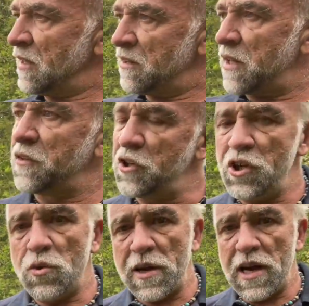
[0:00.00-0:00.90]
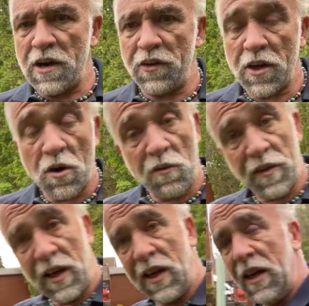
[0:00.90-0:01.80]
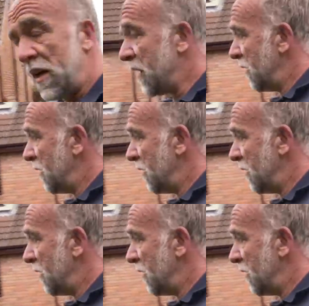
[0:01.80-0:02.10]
Then the new area over here,